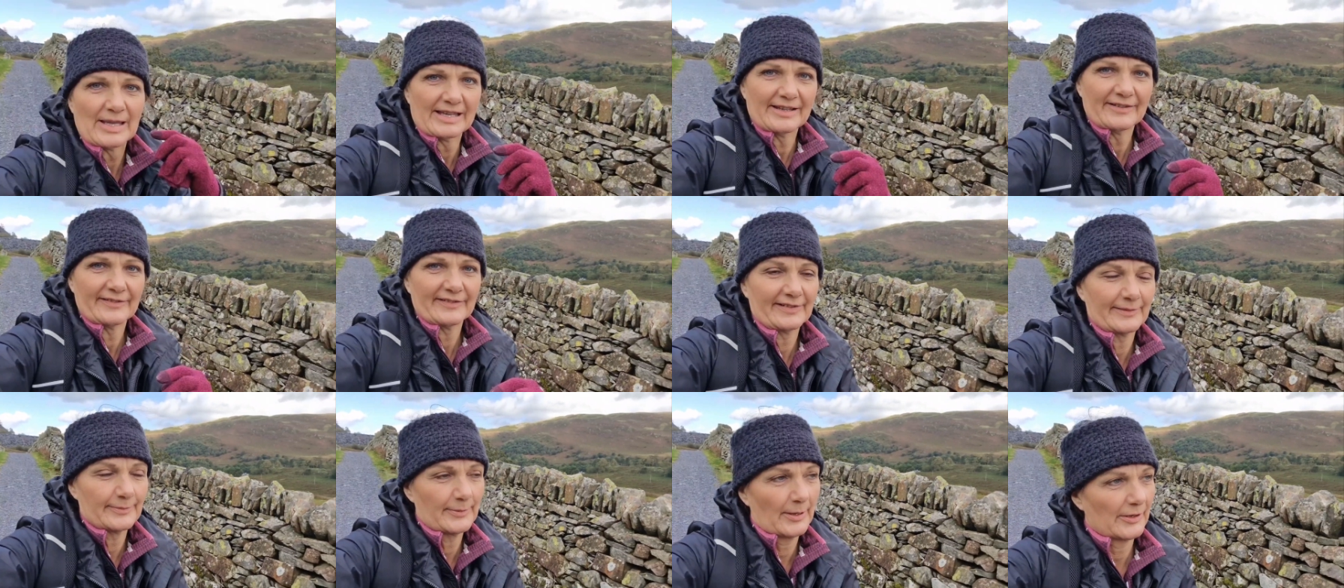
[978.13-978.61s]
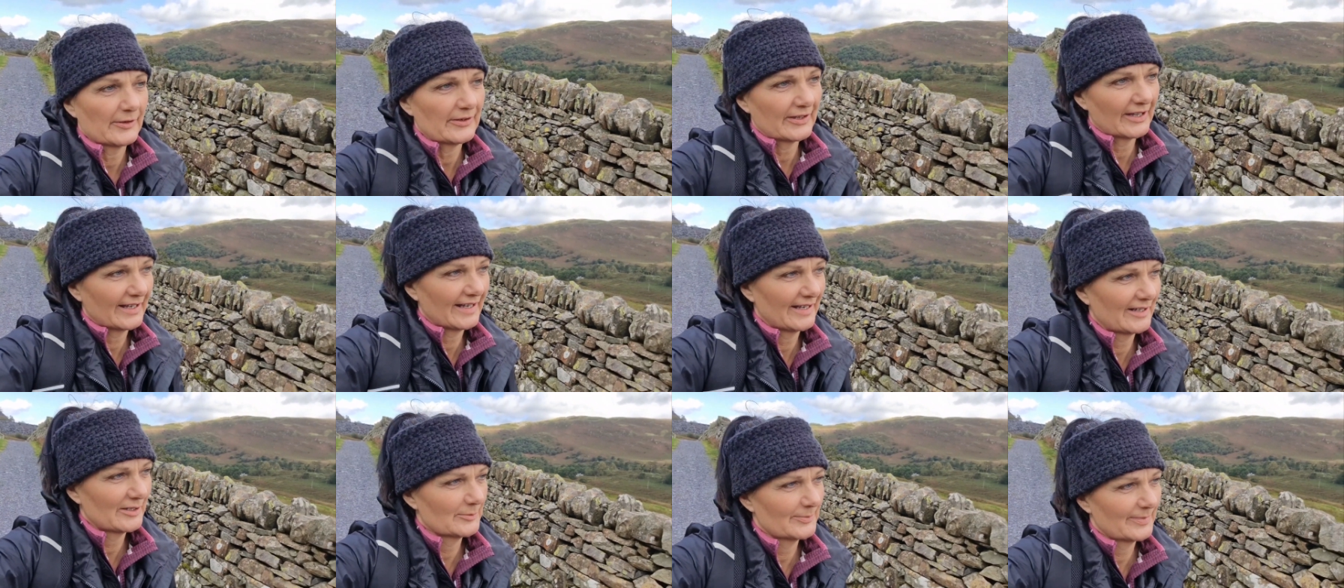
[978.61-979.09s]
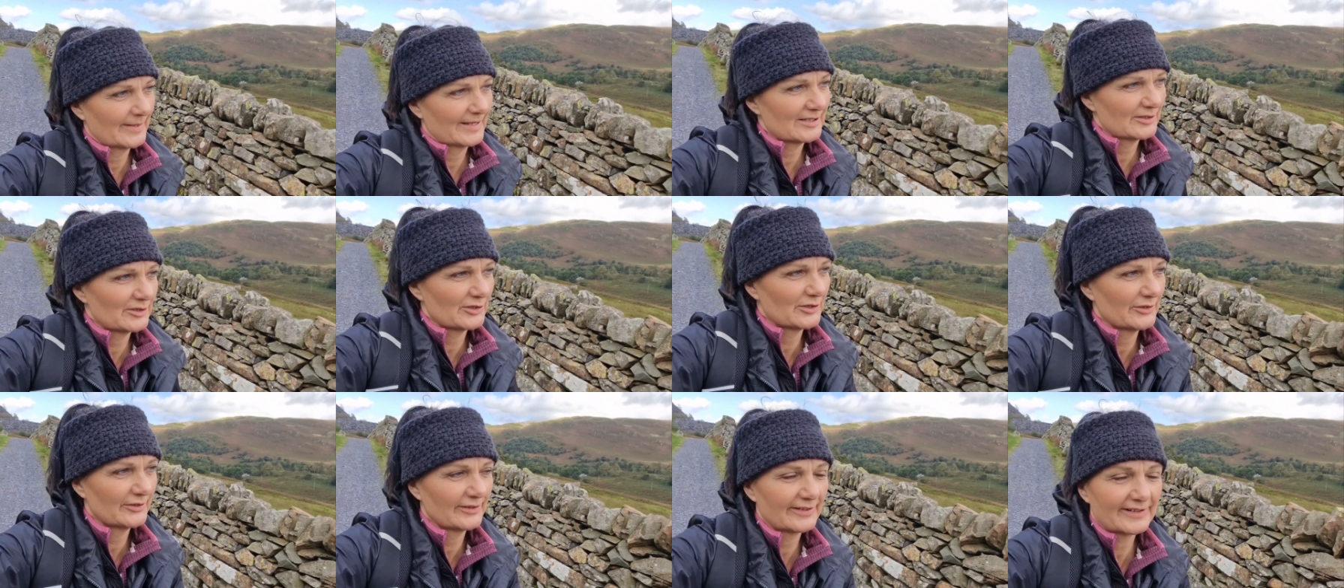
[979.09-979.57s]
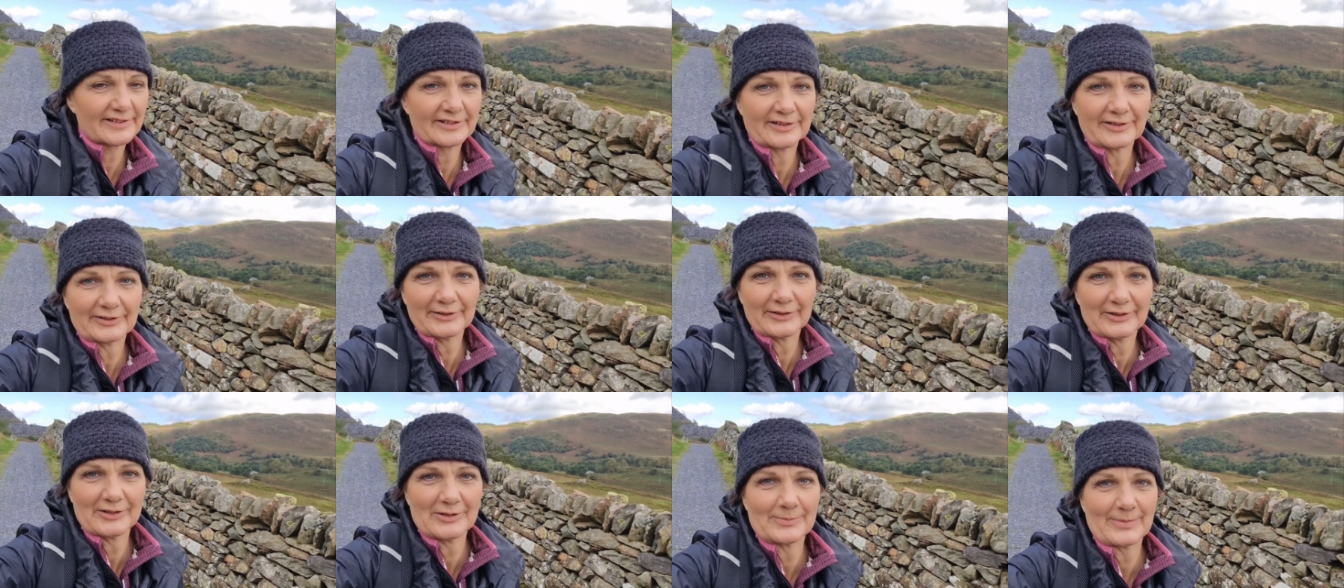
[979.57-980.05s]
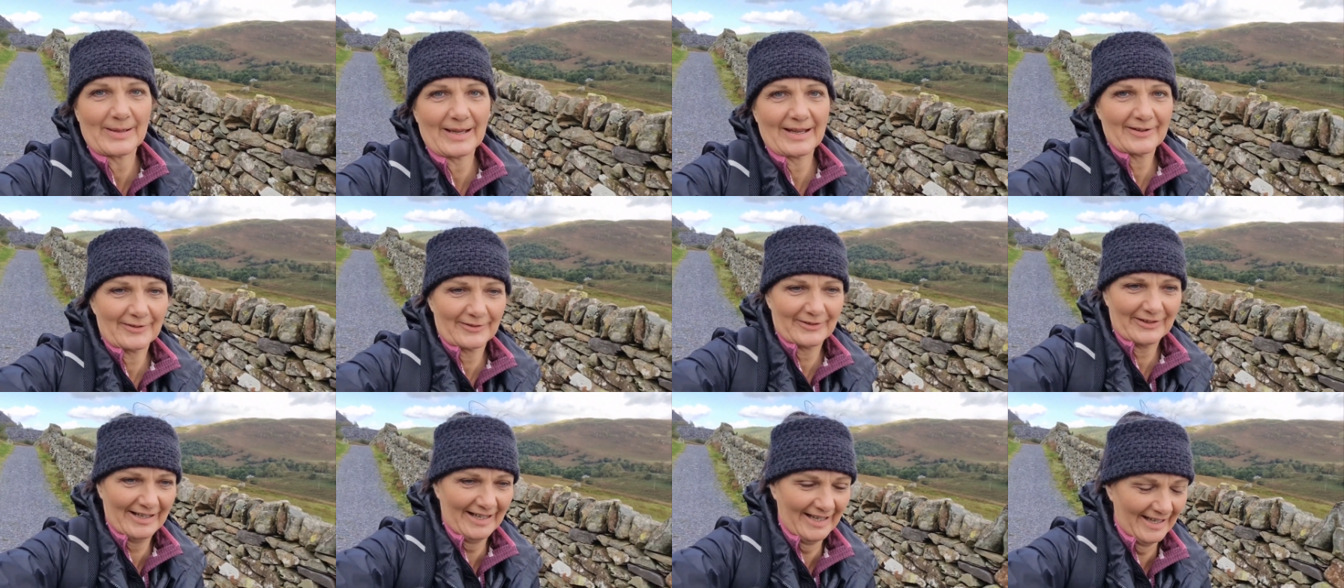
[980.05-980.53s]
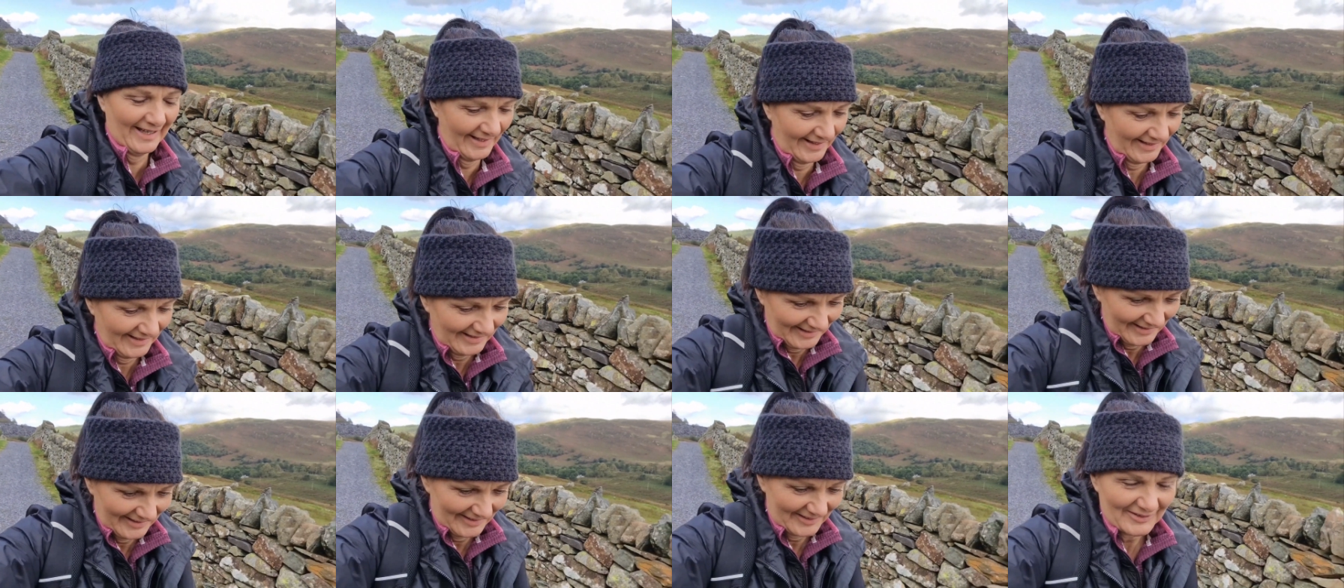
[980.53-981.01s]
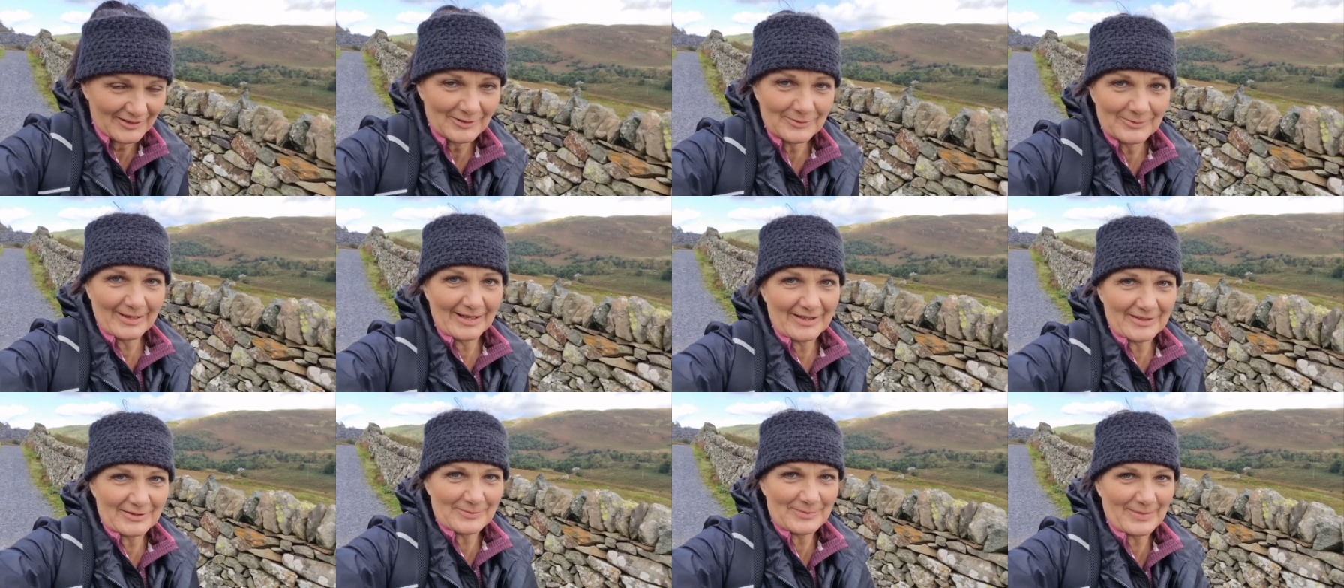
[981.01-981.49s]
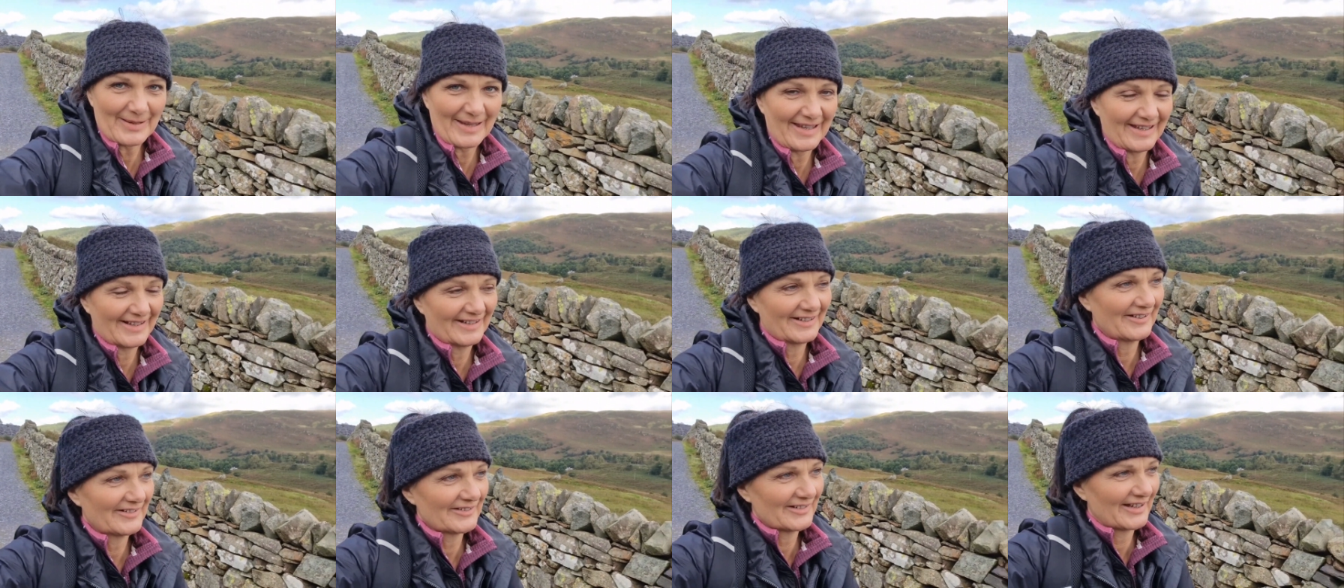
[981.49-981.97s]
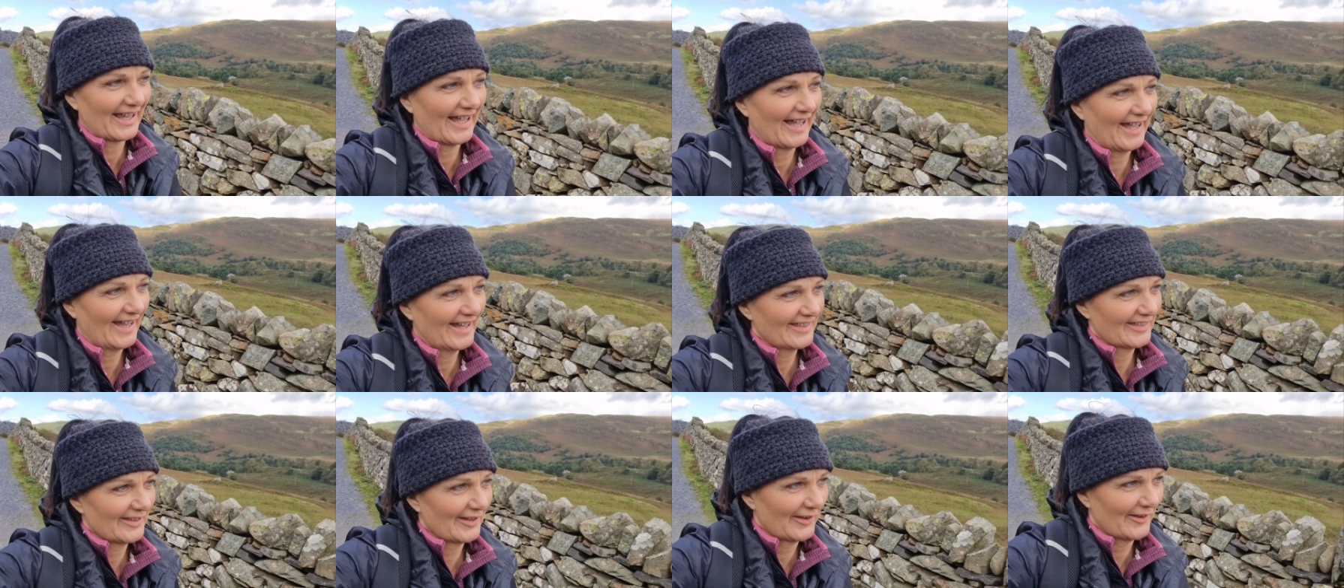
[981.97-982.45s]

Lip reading: I may have spoke a little bit too soon about the weather being okay.